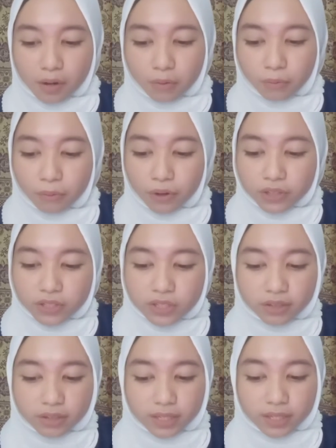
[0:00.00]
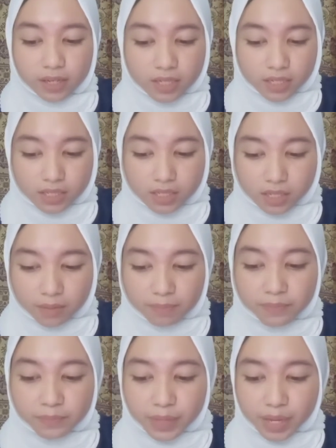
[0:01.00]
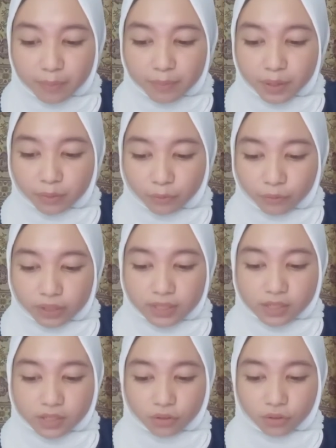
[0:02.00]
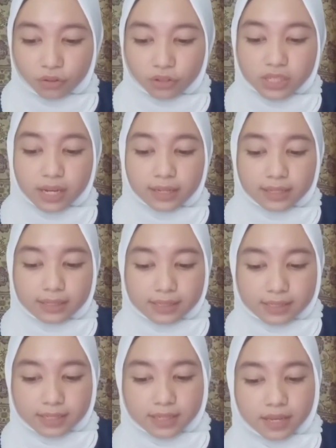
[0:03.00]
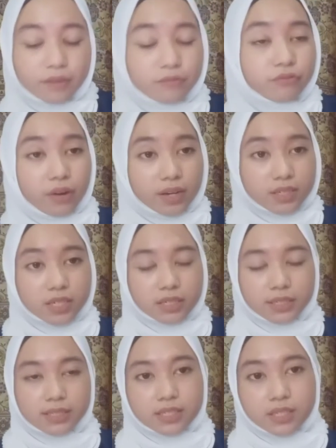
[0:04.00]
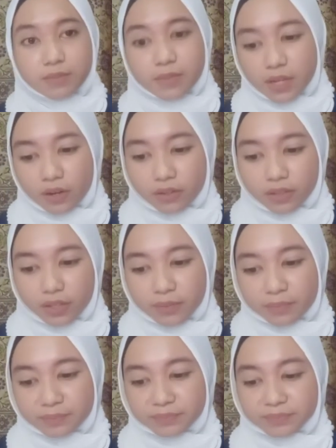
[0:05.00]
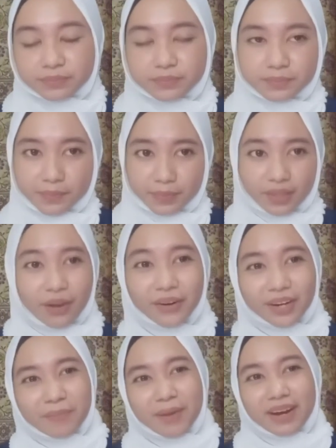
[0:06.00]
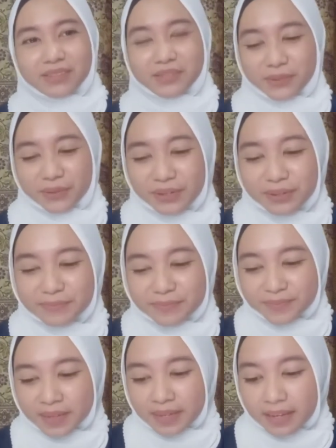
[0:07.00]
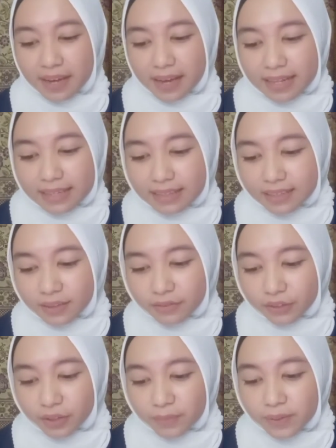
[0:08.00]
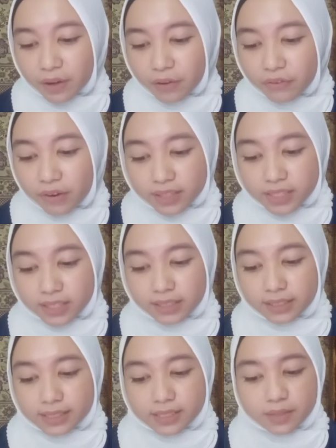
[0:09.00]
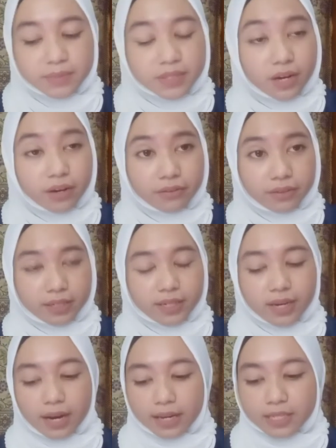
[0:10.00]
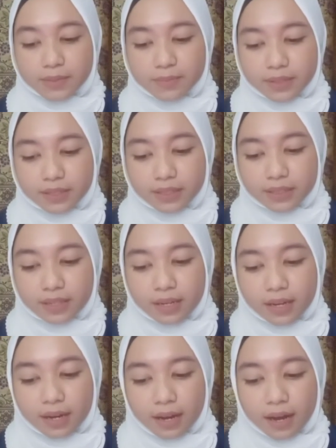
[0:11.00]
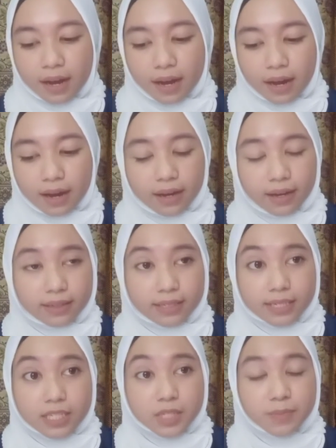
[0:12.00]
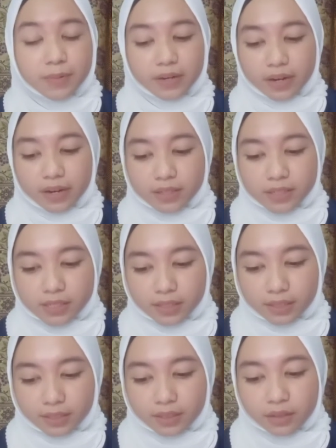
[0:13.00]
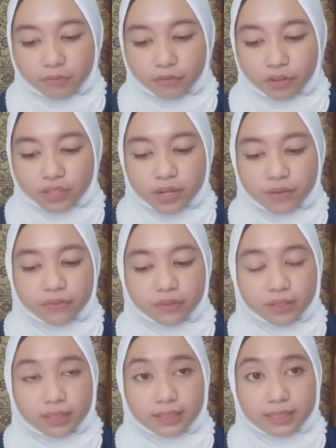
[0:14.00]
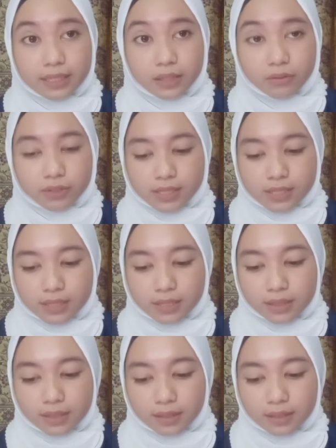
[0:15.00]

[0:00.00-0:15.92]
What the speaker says: What the relationship between discourse analysis and functionalism theory? Okay, my answer. The development of functionalism theory has been an inspiration for several linguistics